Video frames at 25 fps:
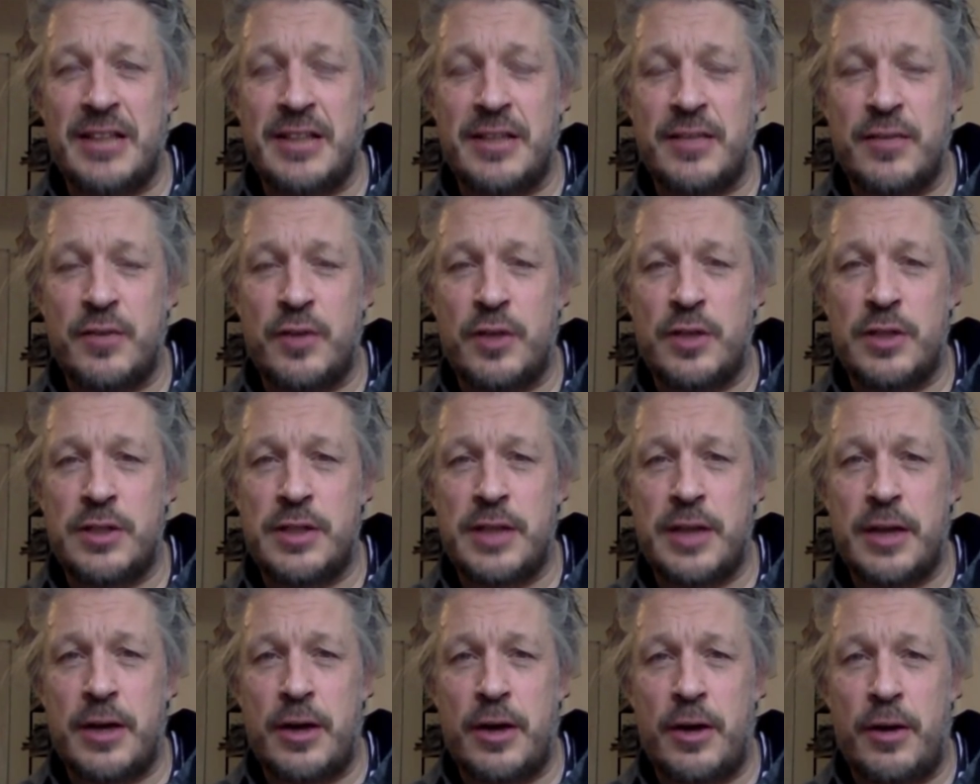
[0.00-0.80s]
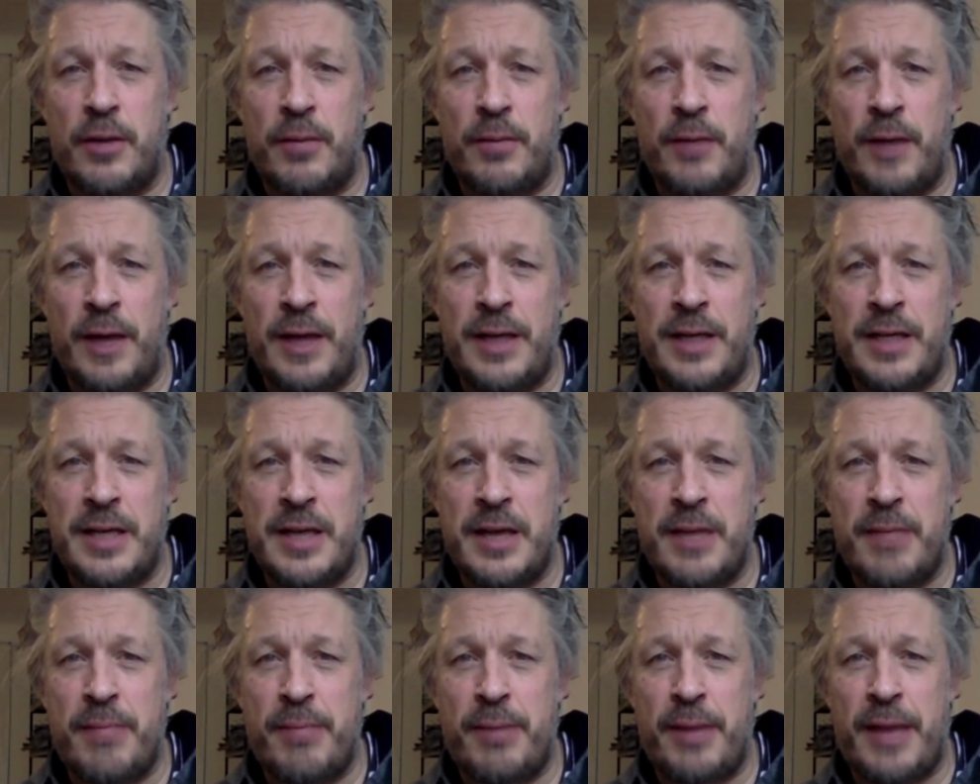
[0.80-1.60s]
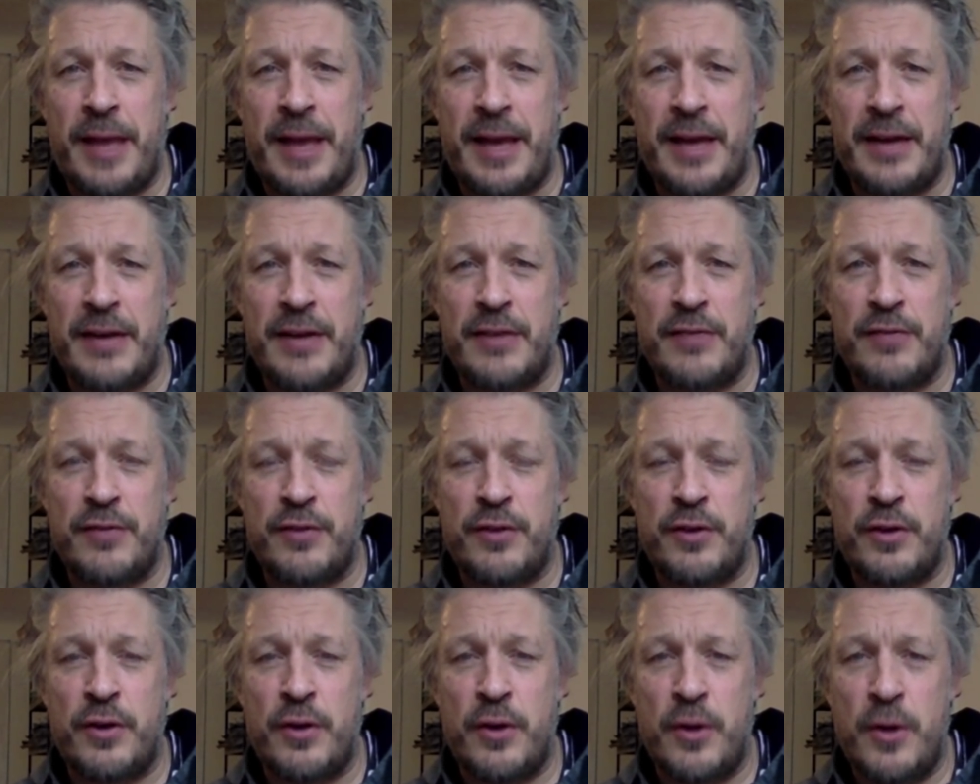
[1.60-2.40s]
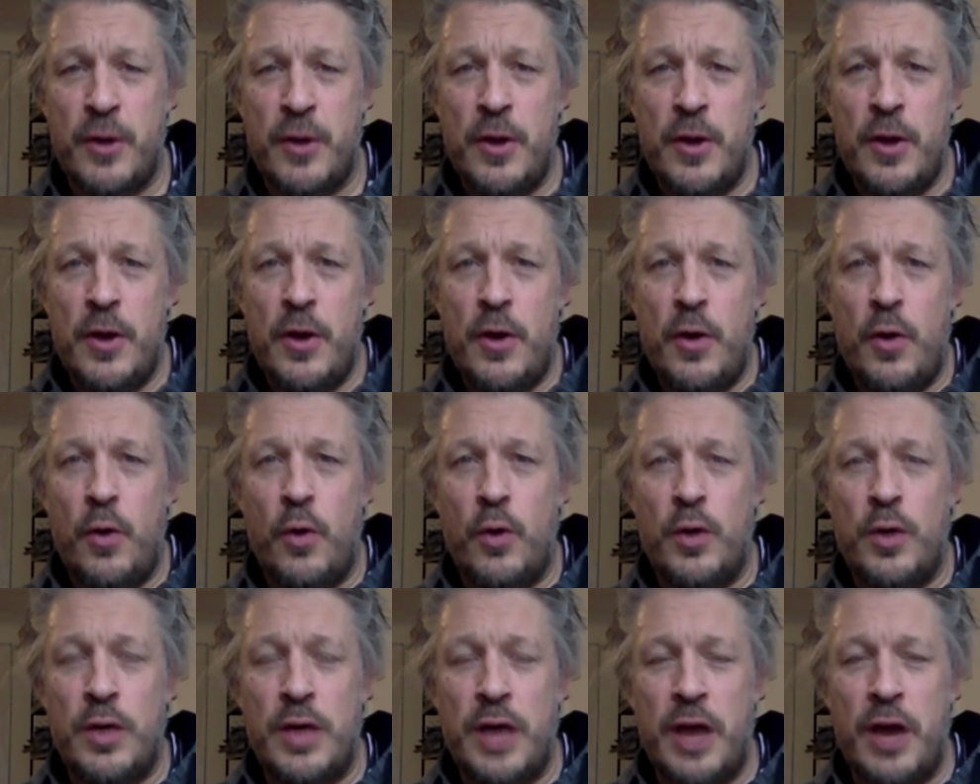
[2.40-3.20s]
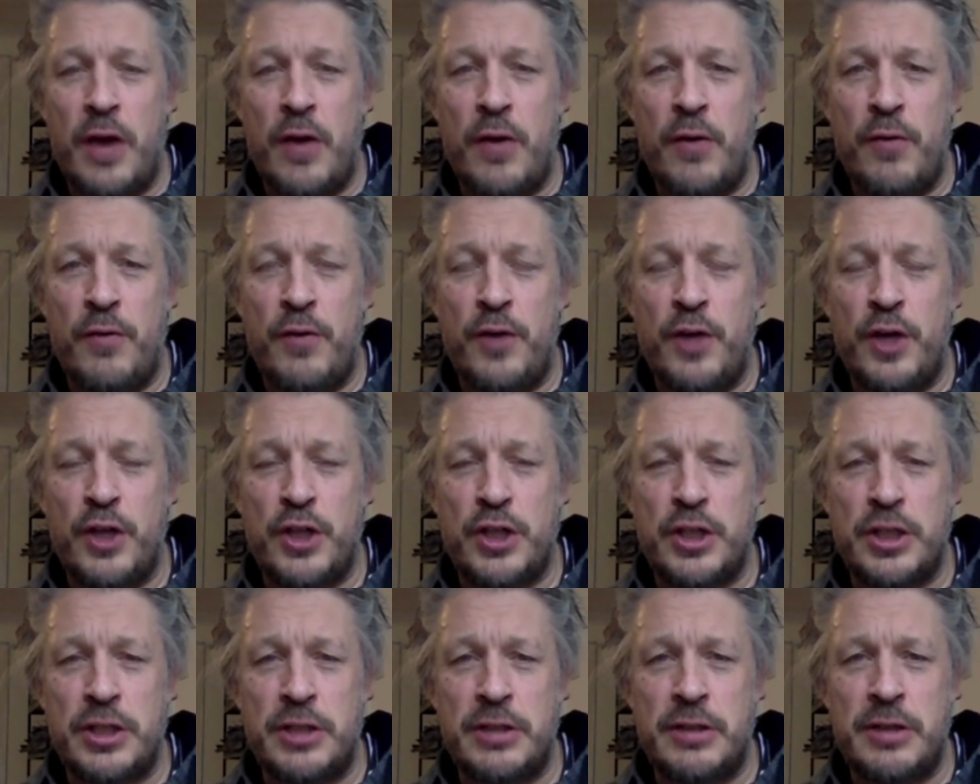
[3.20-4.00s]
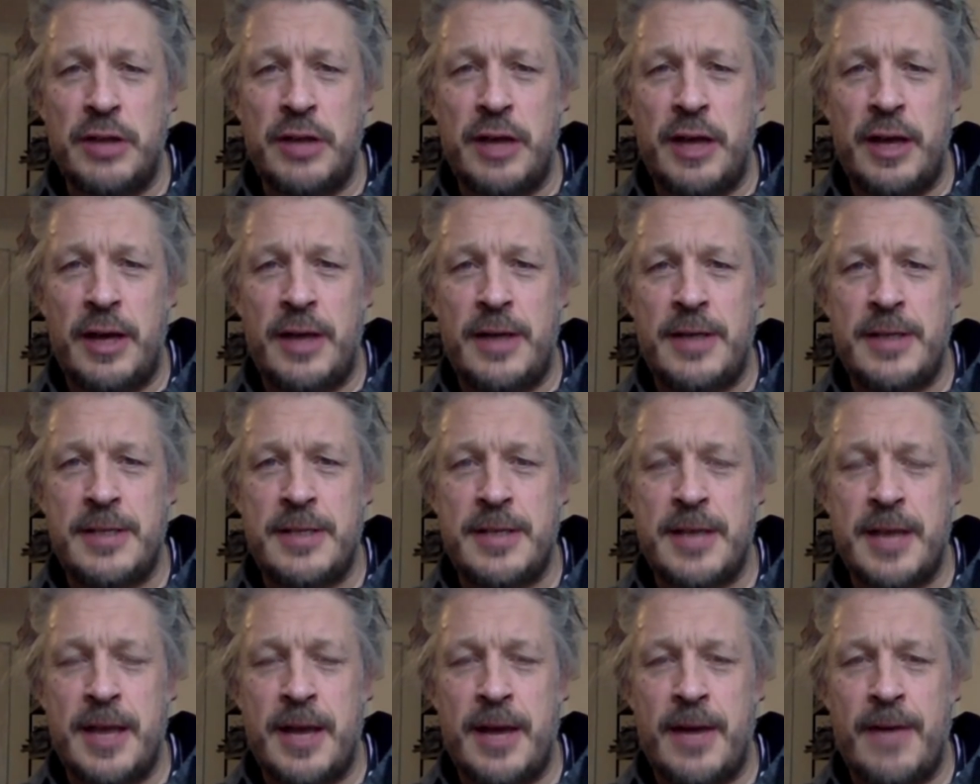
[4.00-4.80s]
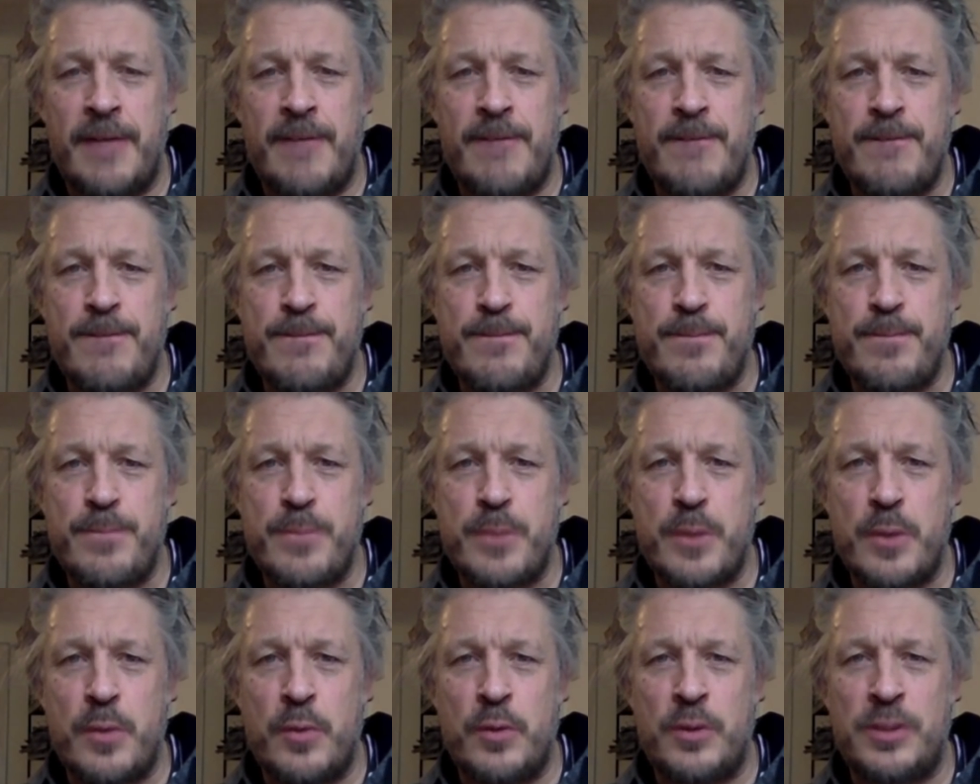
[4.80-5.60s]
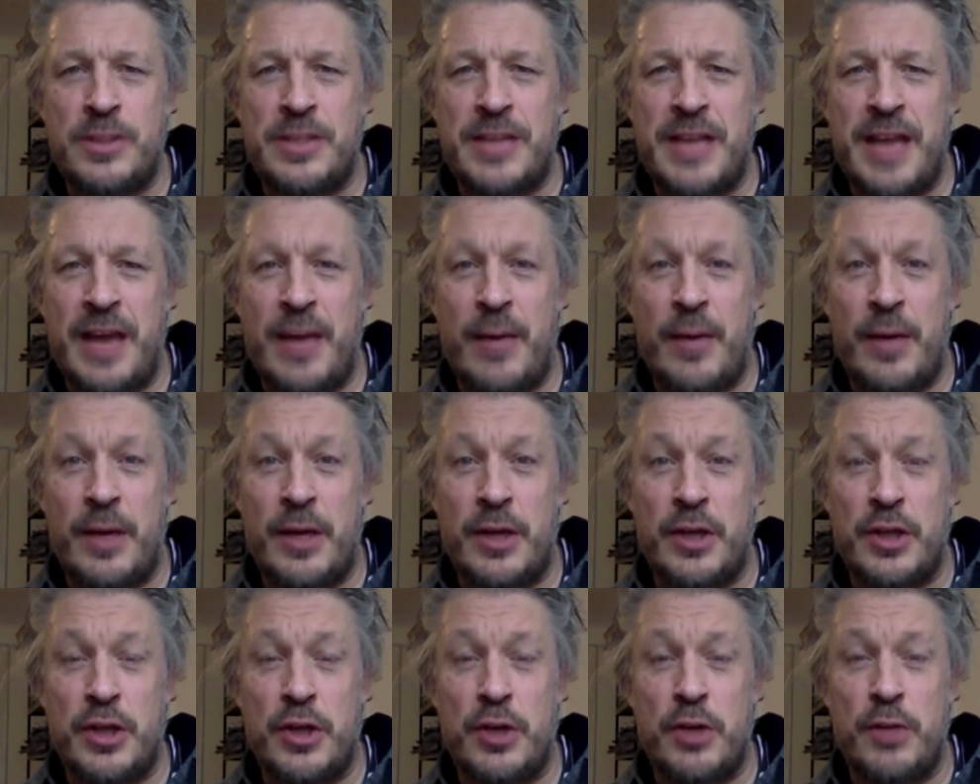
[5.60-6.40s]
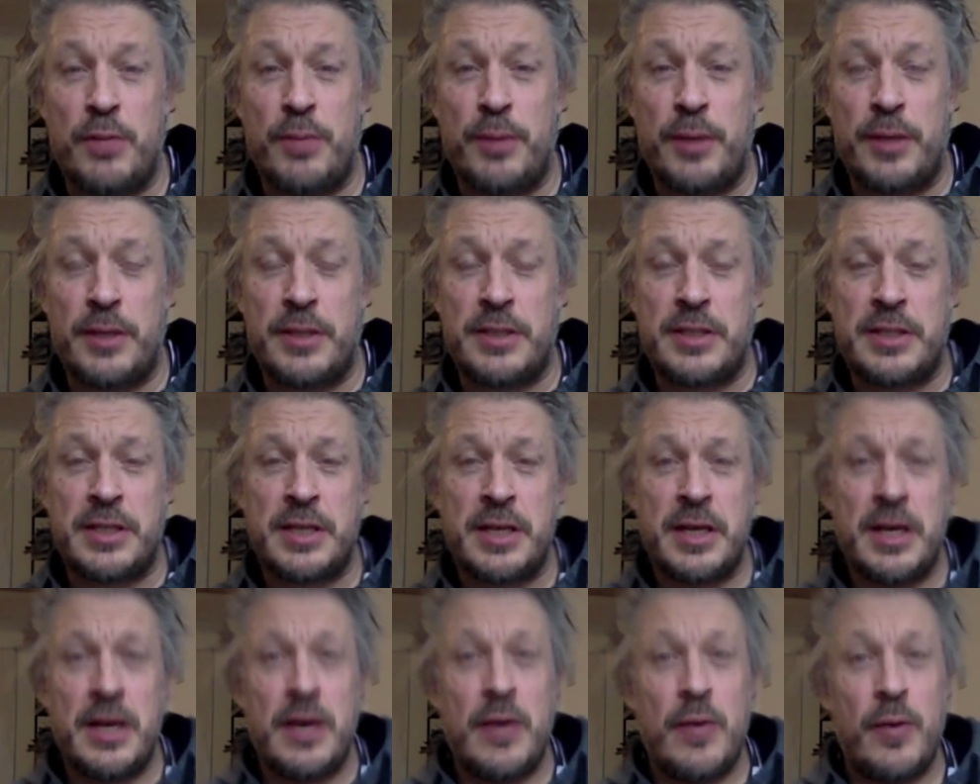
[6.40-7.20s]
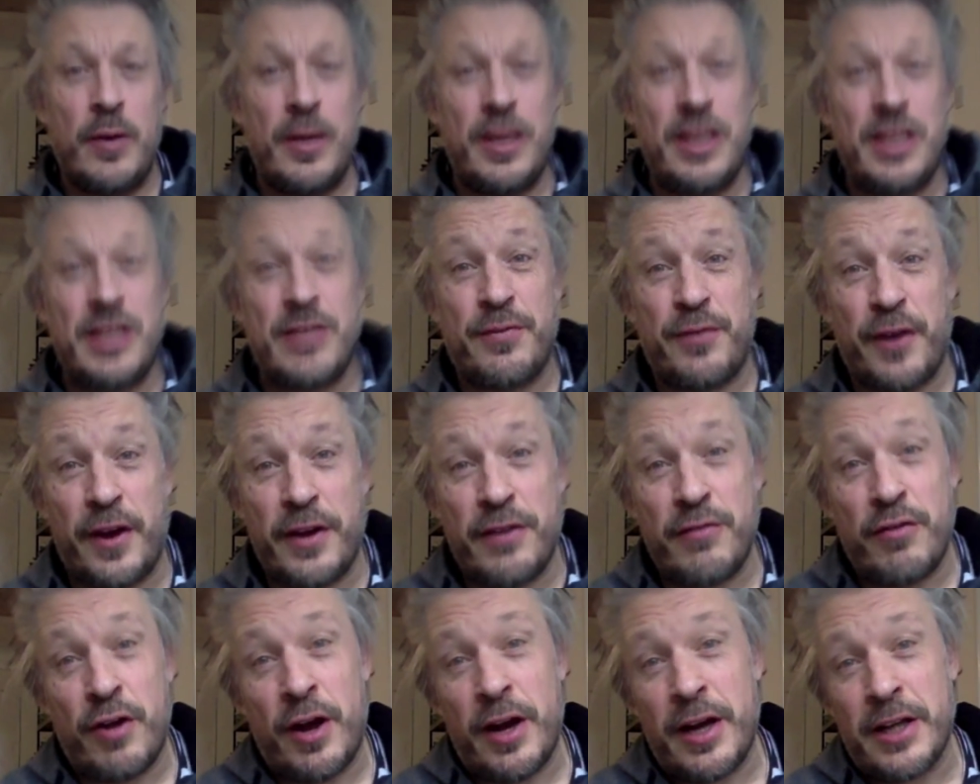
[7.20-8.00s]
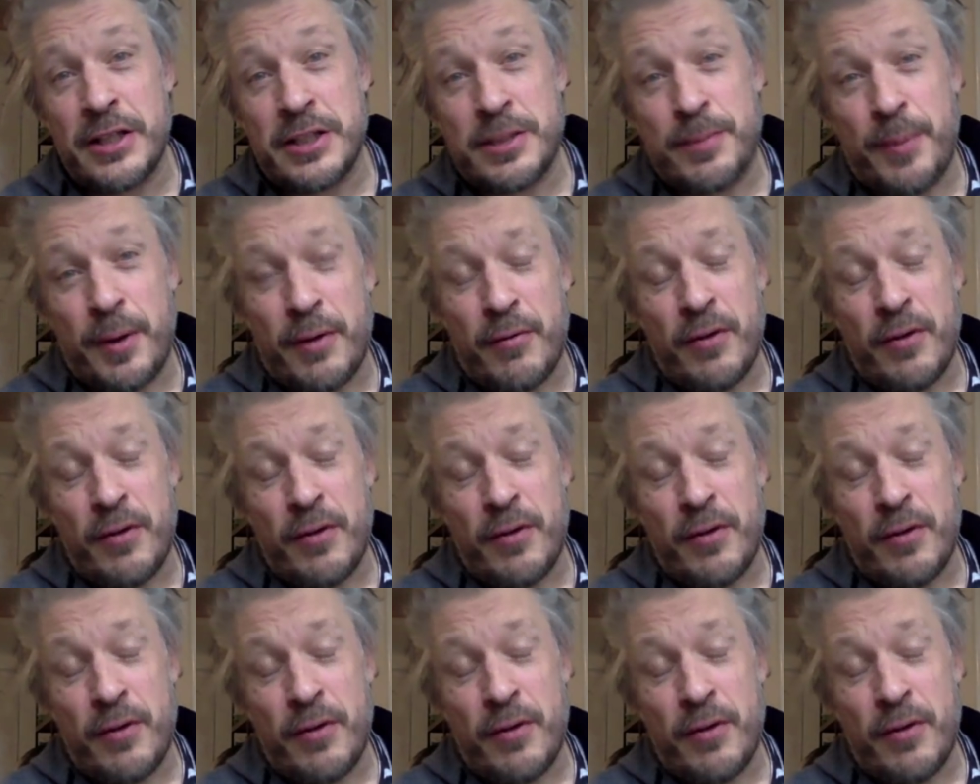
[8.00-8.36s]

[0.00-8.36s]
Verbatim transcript: I've got a sitcom idea planned for audio version, and uh, we'll see how we can do, but we need to fund Rahalastapa.